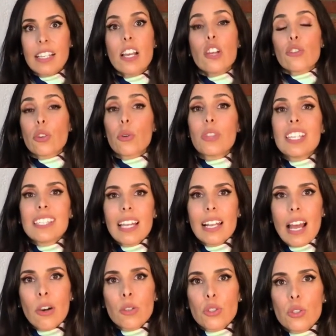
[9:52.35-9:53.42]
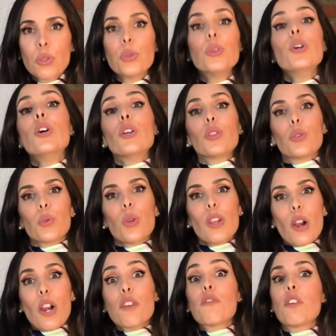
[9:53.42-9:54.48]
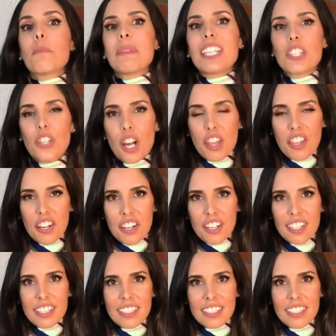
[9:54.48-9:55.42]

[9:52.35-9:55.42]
So this allows you to learn from each other.